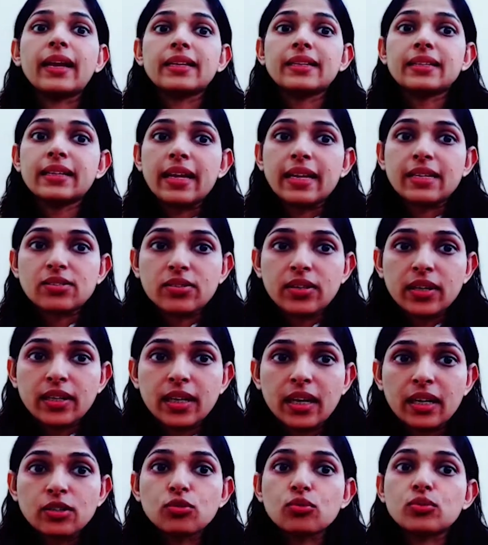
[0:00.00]
get an
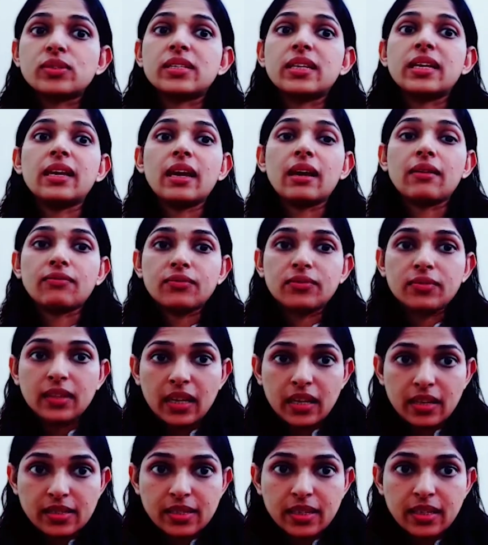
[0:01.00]
x-ray done to see
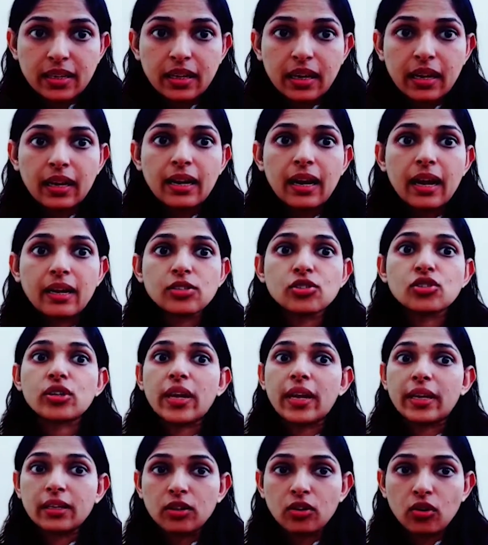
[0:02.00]
if there is an
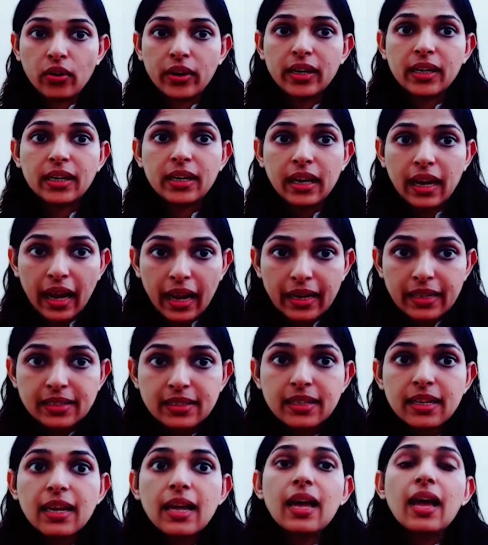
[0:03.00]
enlarged adenoid
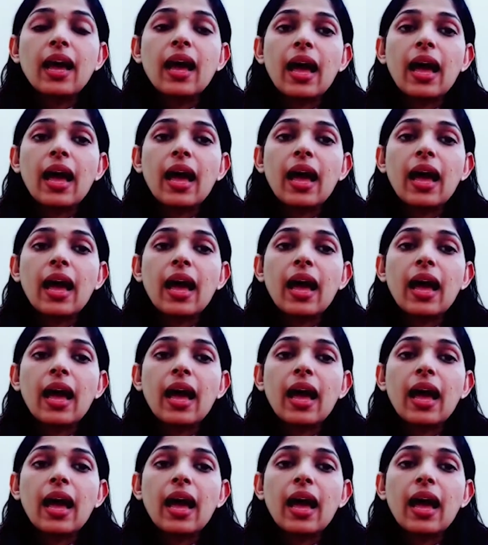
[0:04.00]
gland.